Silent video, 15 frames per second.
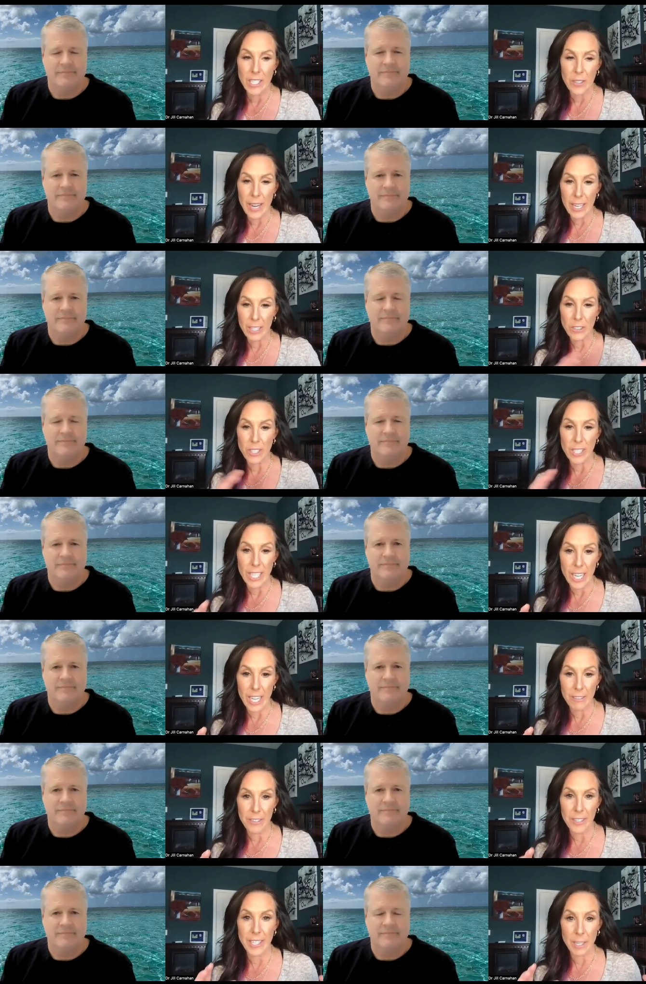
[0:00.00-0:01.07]
Speaker 1: you're actually
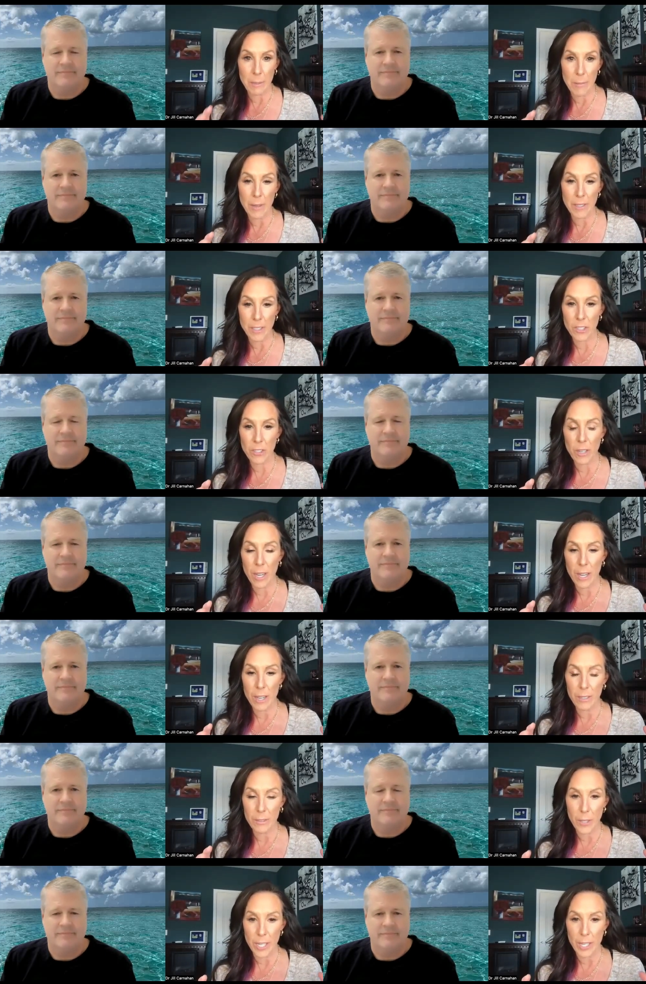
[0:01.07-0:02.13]
covering a much
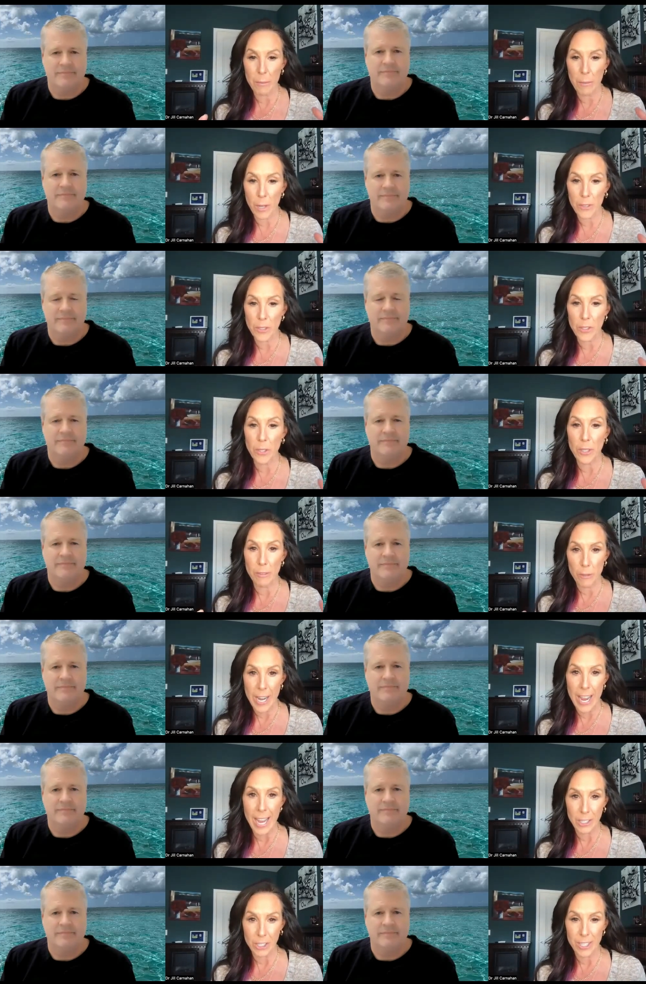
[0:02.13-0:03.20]
uh, greater multitude of
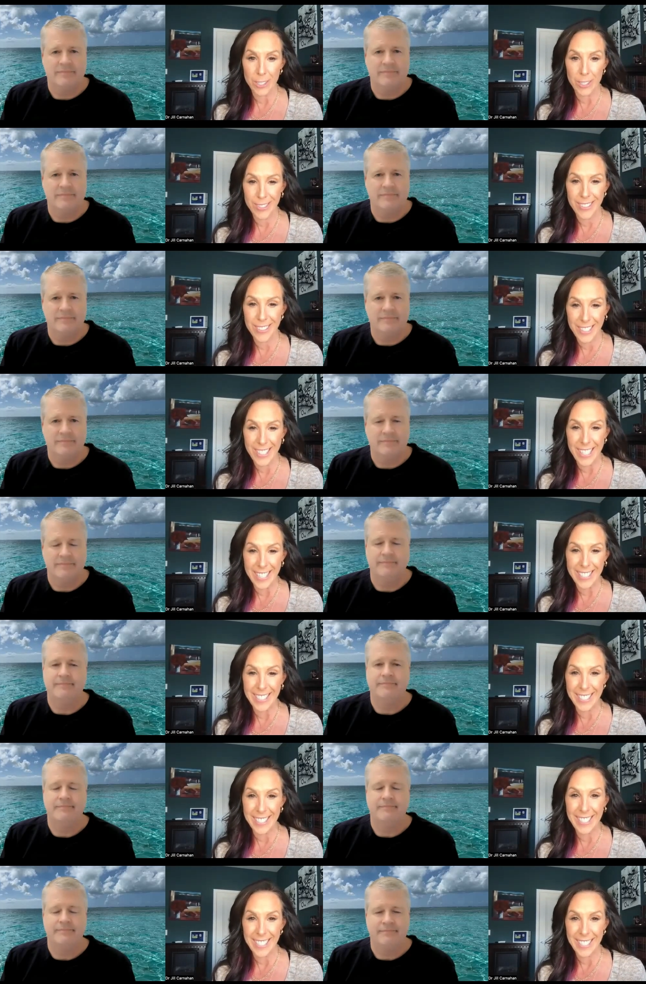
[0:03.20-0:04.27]
reactions
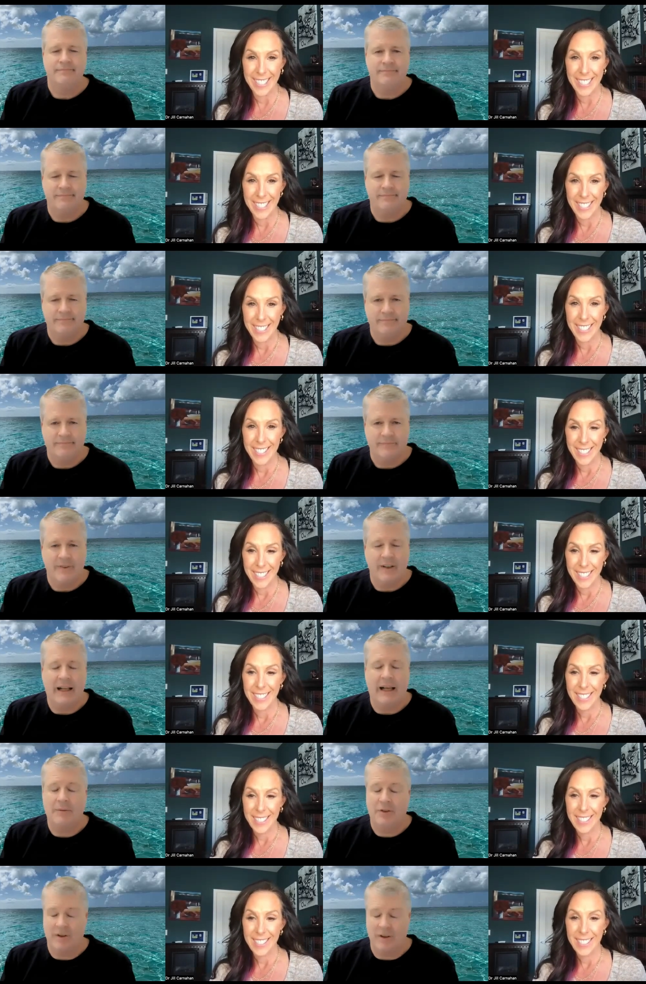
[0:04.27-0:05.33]
correct
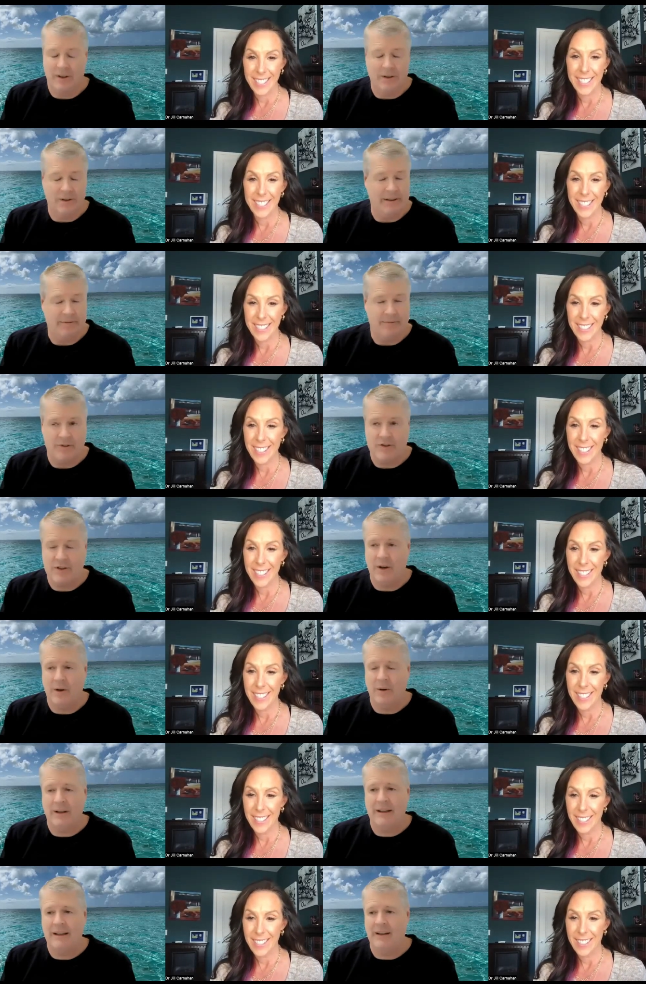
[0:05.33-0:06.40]
Speaker 2: absolutely
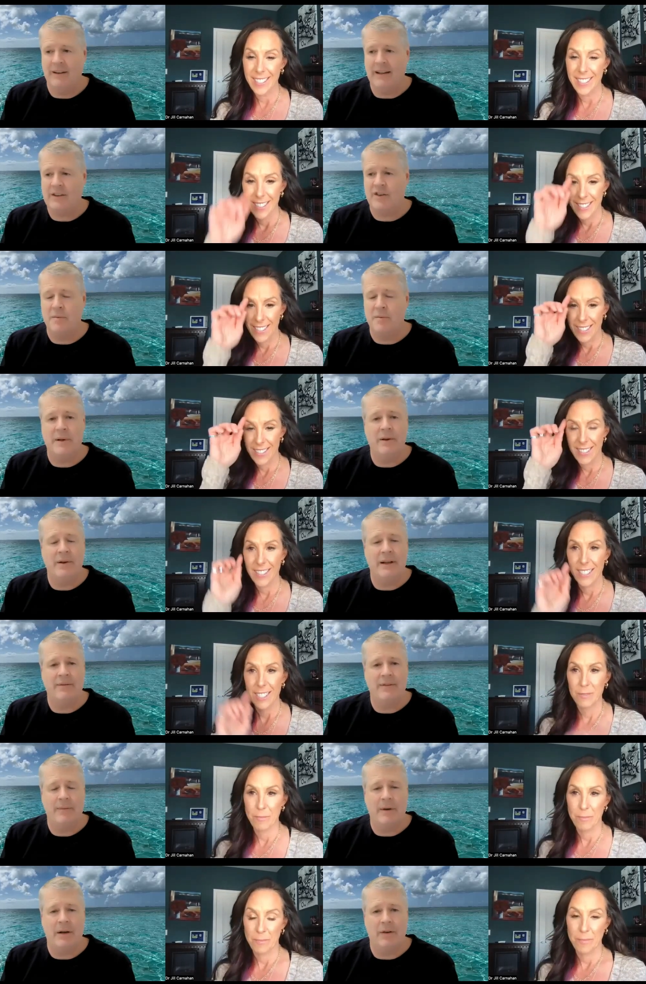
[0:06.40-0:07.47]
so you know that's the beauty of
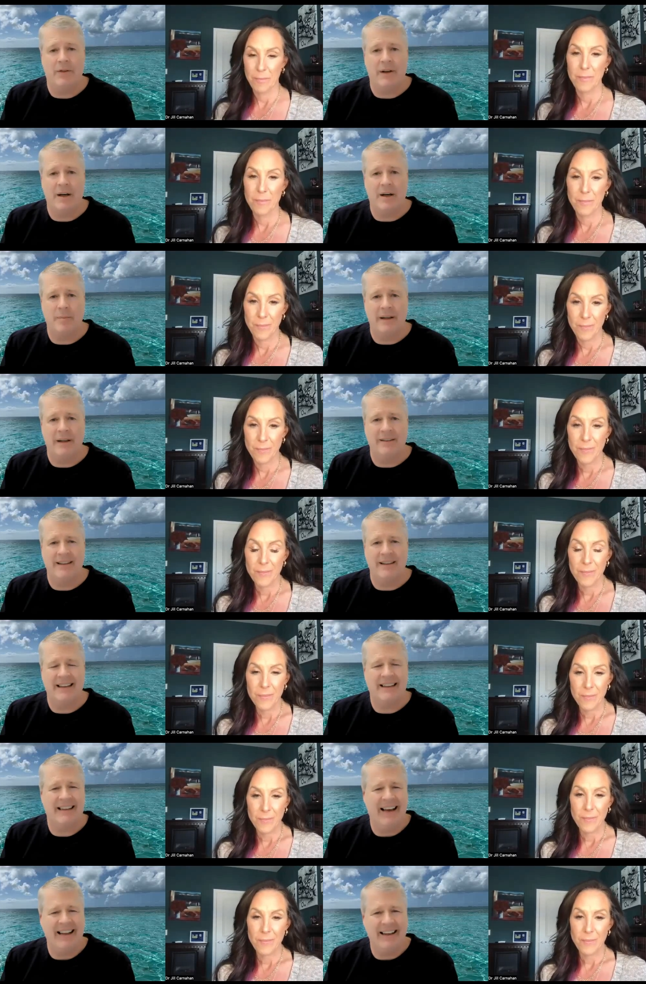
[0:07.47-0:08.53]
immunotherapy is that
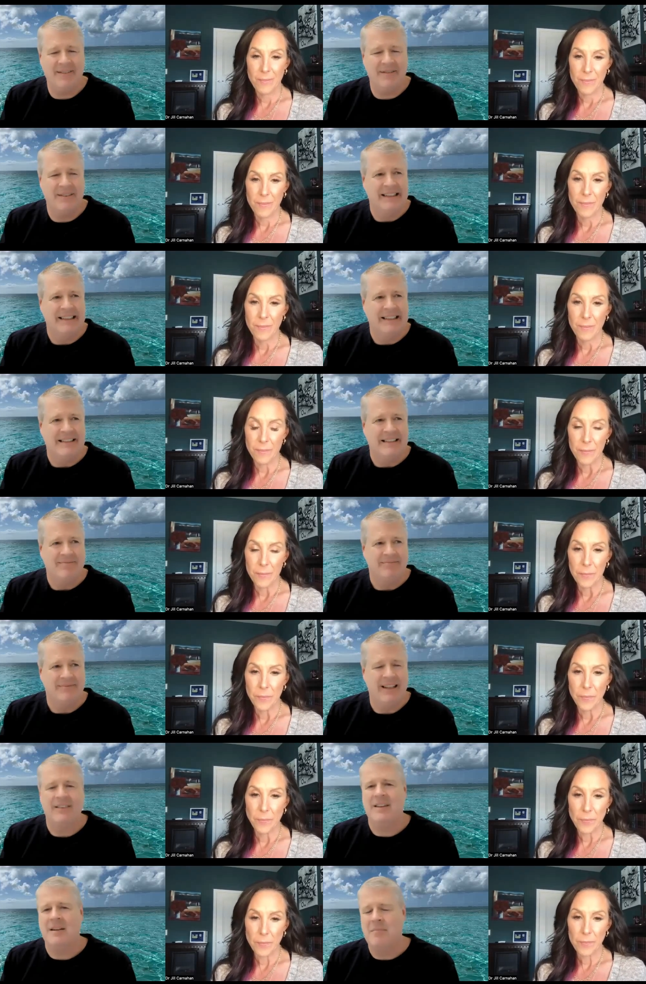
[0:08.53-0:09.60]
it kind of
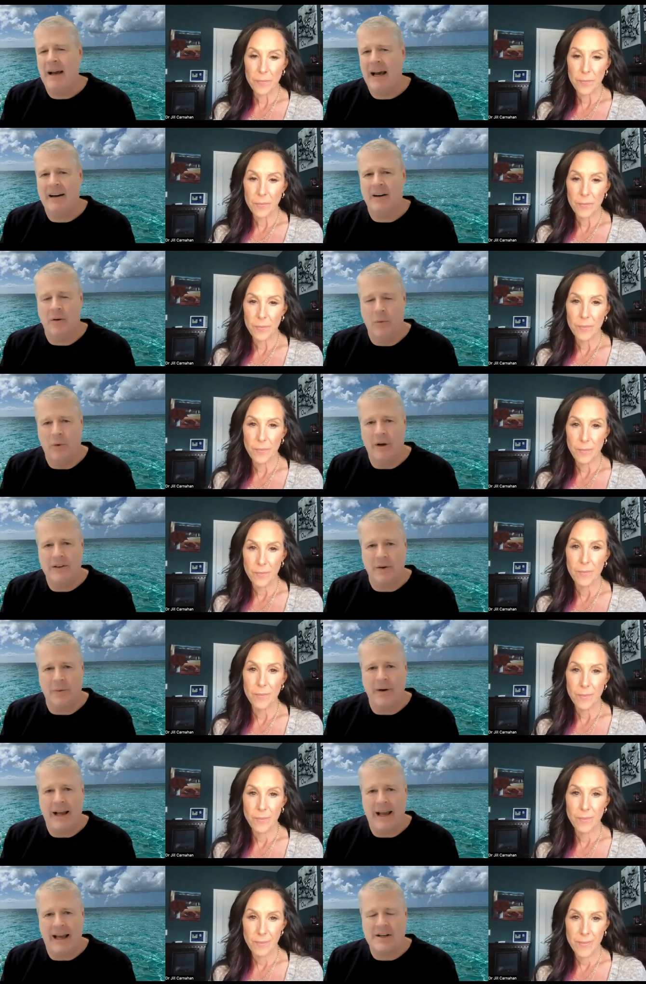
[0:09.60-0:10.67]
doesn't matter what the
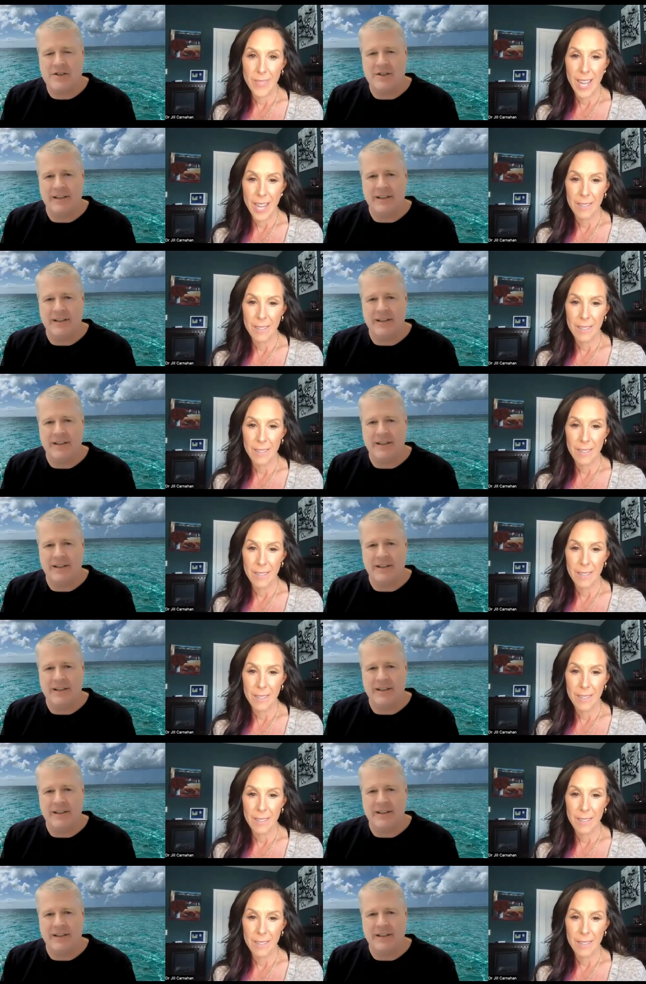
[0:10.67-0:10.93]
reaction